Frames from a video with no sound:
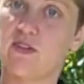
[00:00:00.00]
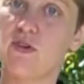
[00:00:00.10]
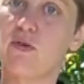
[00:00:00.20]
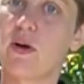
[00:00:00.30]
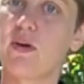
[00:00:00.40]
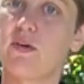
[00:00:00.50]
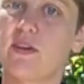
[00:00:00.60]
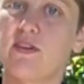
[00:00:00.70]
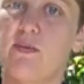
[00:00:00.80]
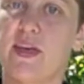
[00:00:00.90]
you are going
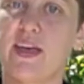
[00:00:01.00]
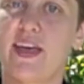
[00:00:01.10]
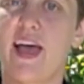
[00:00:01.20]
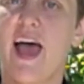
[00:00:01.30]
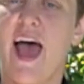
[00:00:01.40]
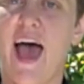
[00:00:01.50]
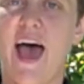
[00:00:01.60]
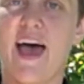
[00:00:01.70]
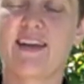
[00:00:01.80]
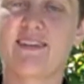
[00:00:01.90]
to be
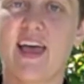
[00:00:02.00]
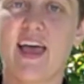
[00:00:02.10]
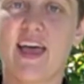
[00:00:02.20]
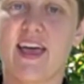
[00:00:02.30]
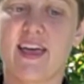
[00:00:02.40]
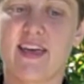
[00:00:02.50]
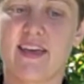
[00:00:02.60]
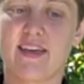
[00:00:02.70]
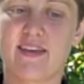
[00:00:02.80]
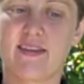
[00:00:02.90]
at
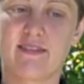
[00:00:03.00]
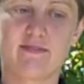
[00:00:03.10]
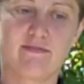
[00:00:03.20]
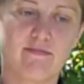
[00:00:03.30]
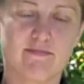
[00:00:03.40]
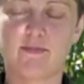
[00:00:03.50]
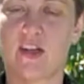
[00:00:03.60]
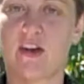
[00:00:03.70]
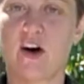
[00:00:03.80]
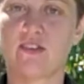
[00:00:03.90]

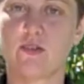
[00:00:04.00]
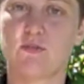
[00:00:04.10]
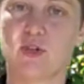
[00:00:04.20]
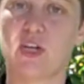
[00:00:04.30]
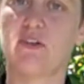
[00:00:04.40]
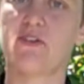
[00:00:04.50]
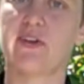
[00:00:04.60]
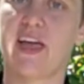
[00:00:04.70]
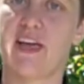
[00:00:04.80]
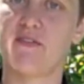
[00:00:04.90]
an awesome shelter
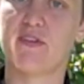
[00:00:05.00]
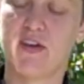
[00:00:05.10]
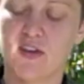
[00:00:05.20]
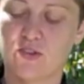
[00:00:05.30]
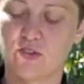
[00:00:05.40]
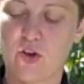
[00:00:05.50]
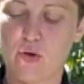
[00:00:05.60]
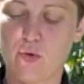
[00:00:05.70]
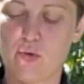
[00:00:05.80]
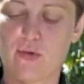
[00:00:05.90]
cave.
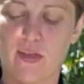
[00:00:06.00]
So